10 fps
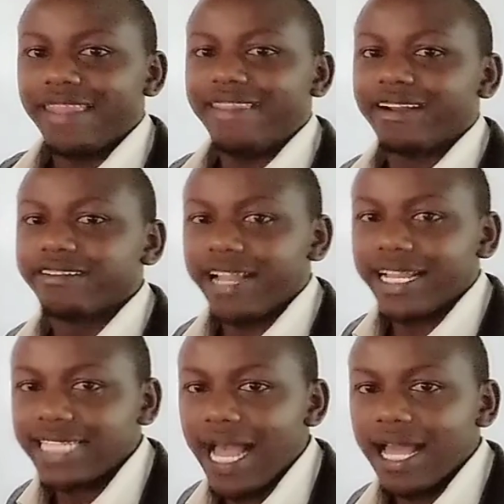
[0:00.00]
the
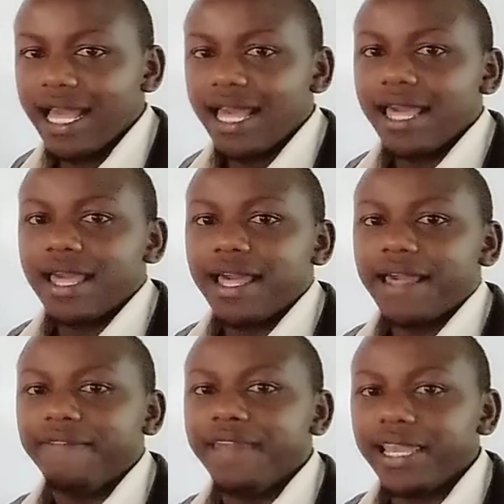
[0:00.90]
greater
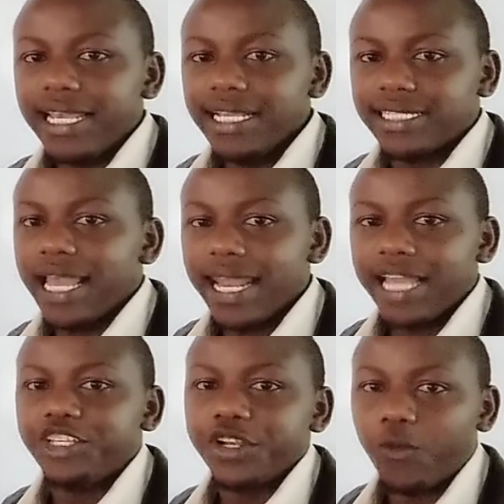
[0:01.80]
the heat
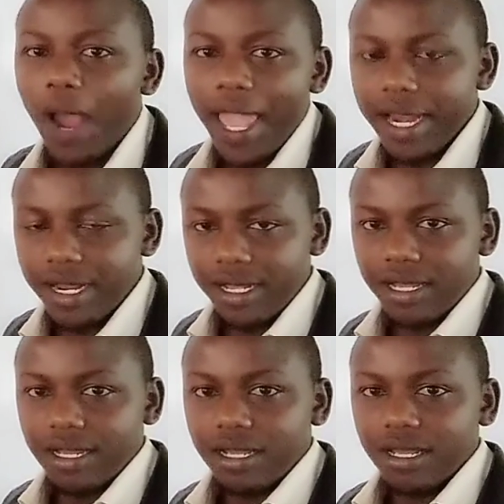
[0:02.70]
energy required
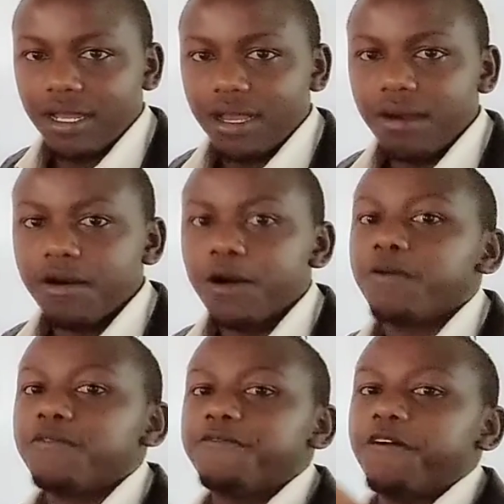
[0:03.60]

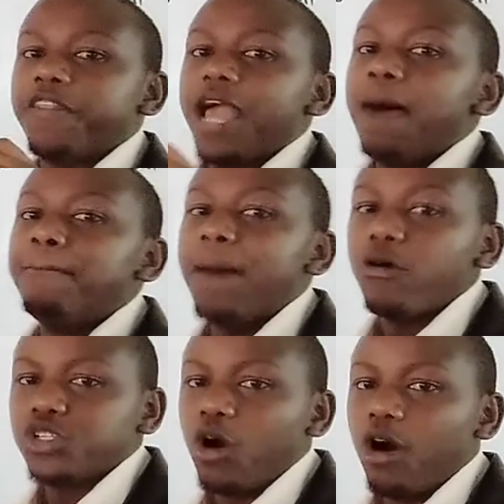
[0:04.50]
for the
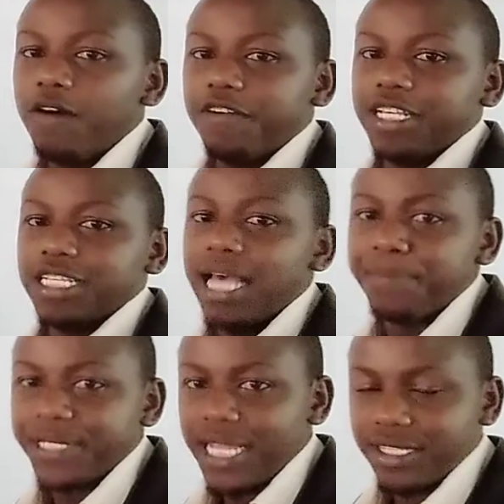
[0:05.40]
amount or for the
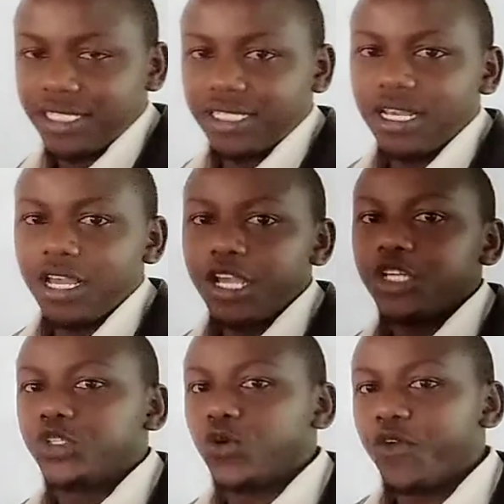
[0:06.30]
substance
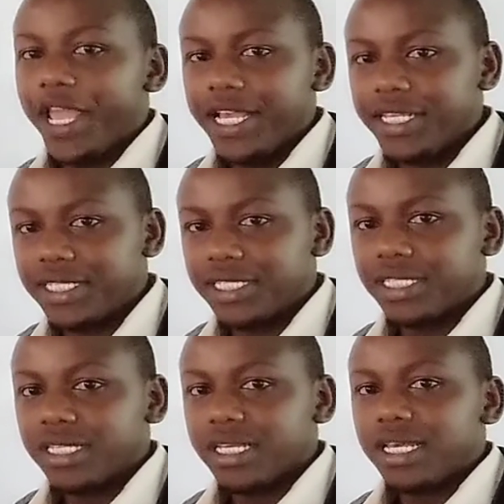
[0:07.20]
to
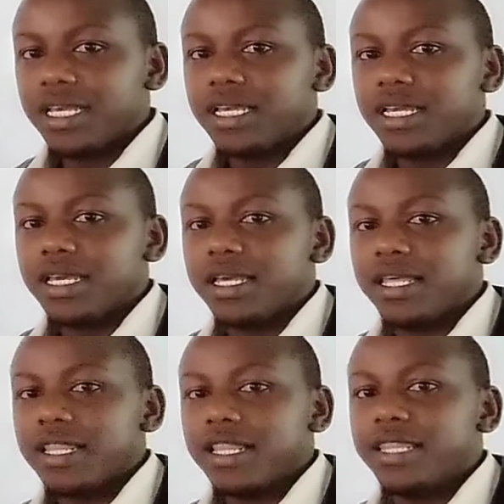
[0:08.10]
raise
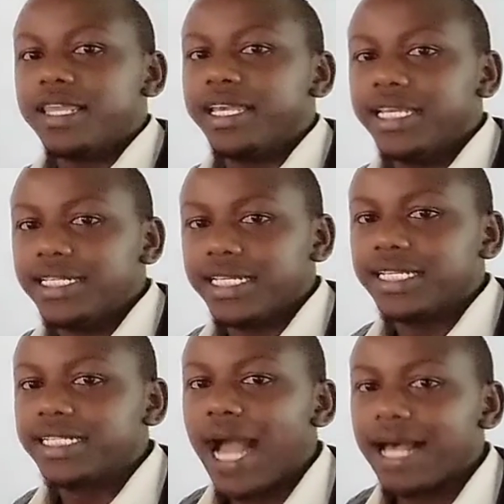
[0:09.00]
the heat
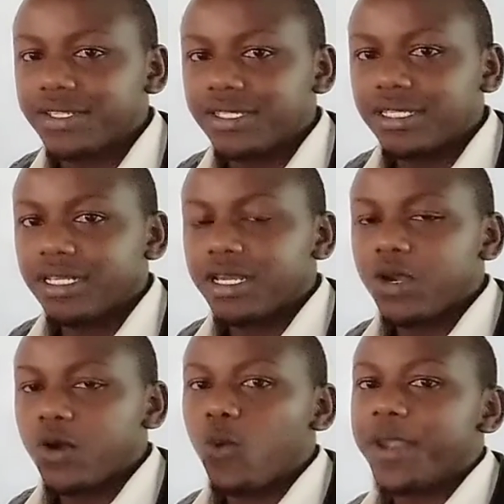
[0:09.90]
it has
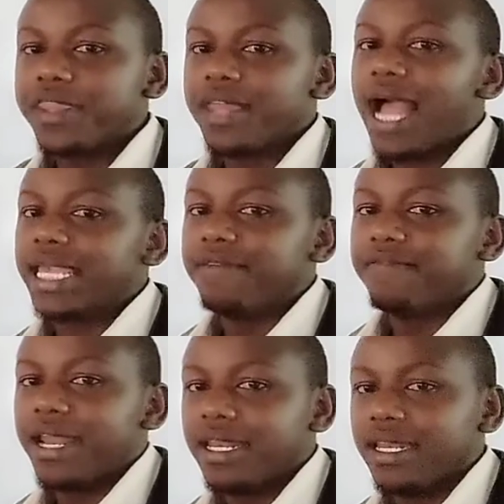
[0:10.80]
with a
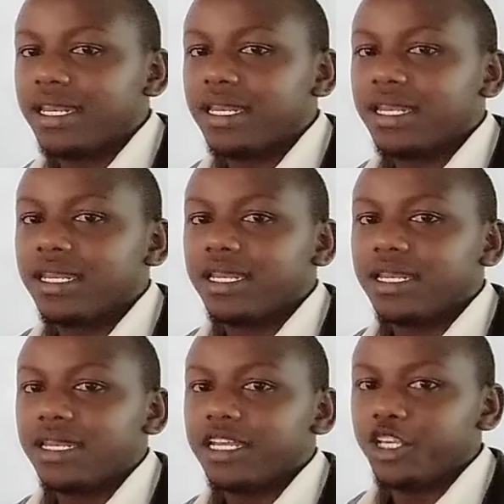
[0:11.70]
given
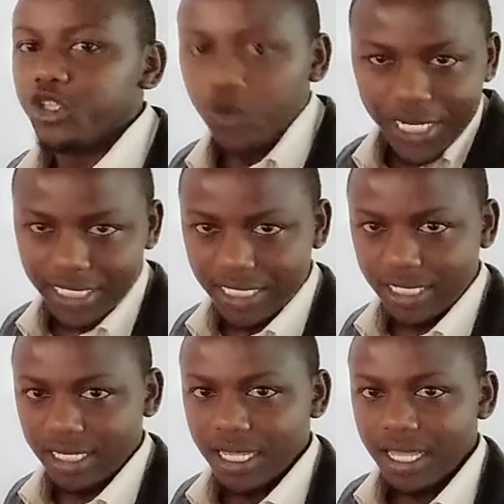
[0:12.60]
unit.
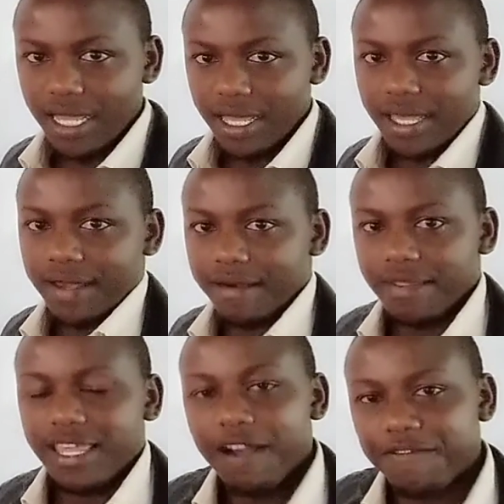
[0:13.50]

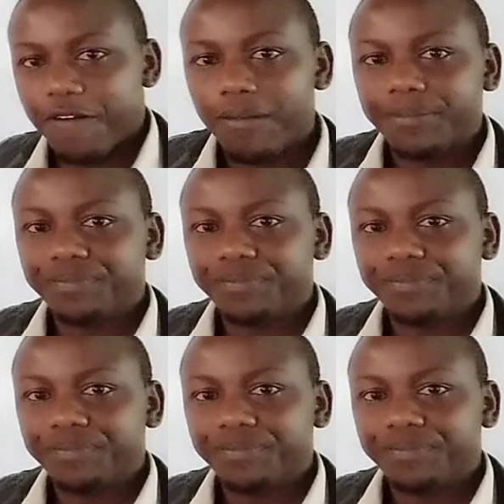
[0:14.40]
Therefore,